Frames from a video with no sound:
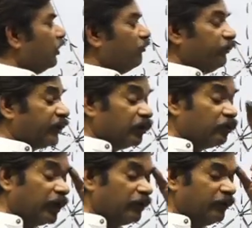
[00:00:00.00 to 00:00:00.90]
we can do
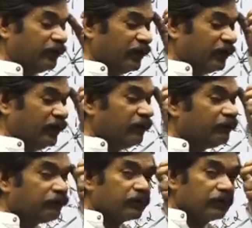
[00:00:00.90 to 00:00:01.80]
that. But generally,
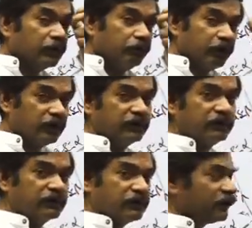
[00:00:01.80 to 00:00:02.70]
because in
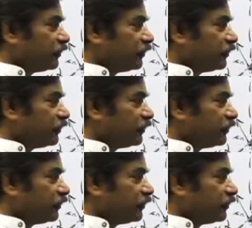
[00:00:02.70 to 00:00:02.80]
this case the